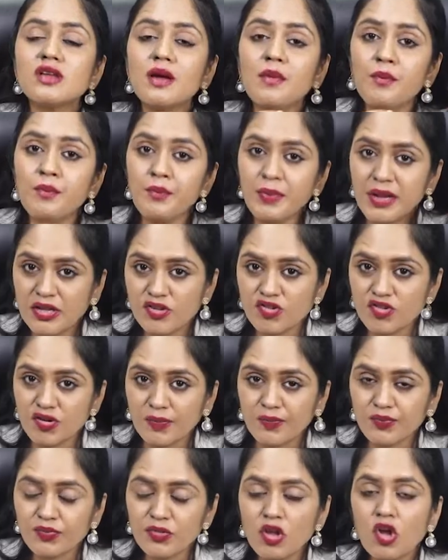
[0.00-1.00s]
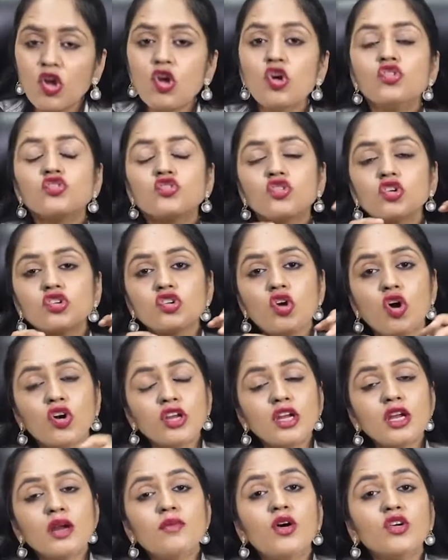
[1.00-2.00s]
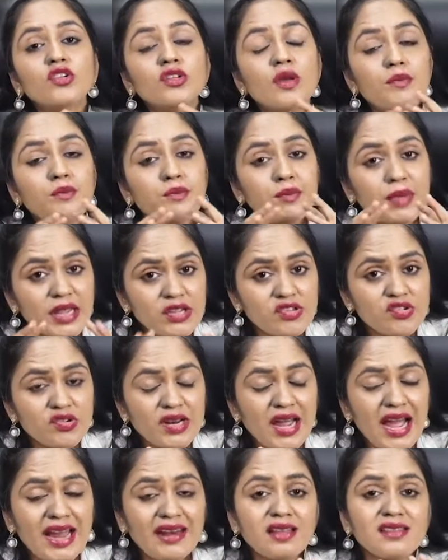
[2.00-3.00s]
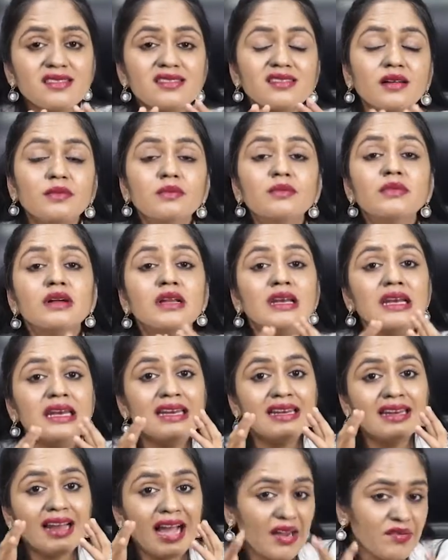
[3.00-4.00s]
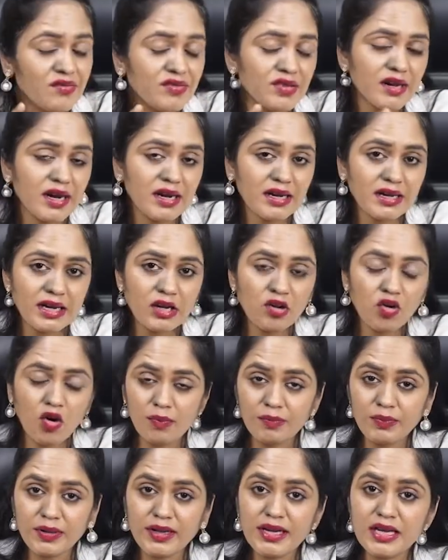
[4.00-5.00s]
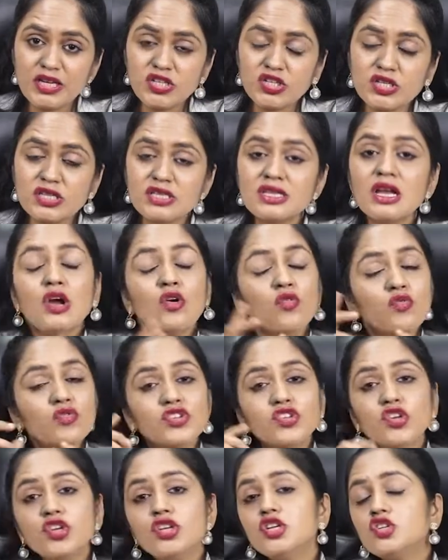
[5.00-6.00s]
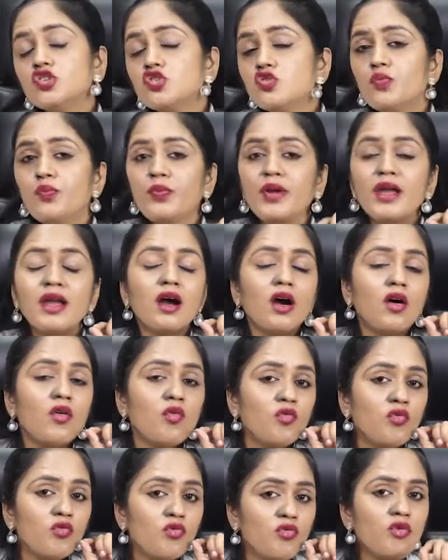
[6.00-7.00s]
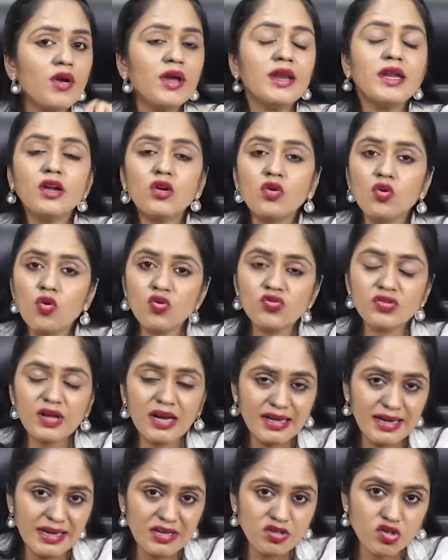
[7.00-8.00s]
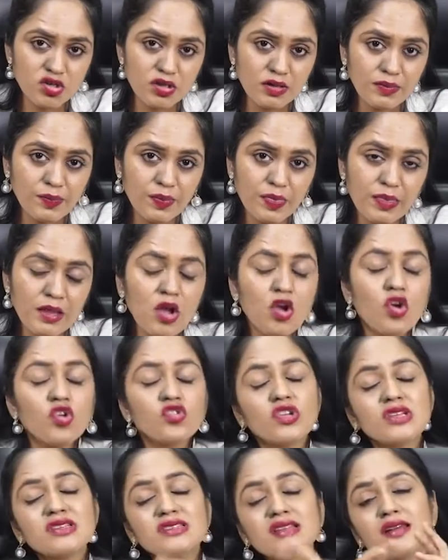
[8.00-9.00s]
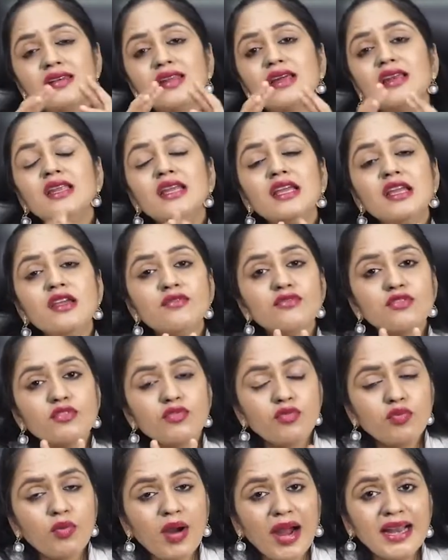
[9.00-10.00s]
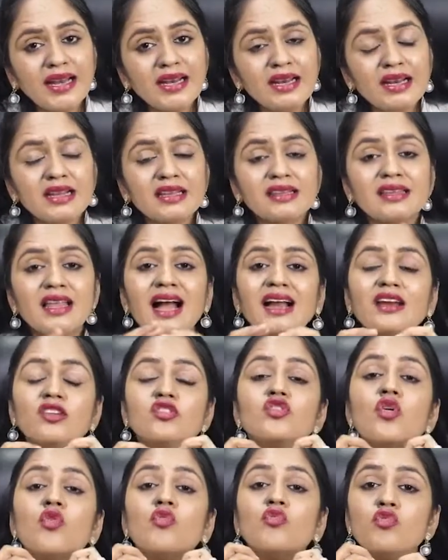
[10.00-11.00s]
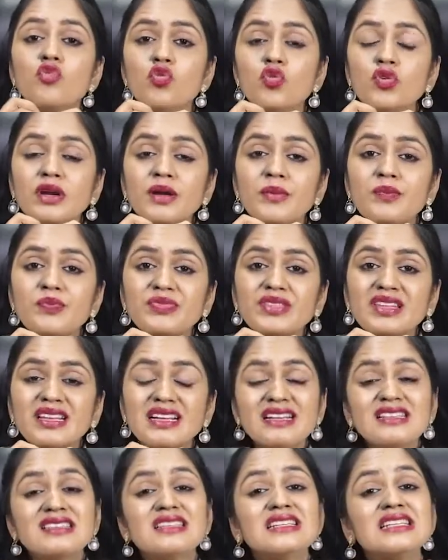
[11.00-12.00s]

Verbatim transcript: are major so talking about the major and some life-threatening complications which you need to pay a very close attention so suddenly if you find that your wound is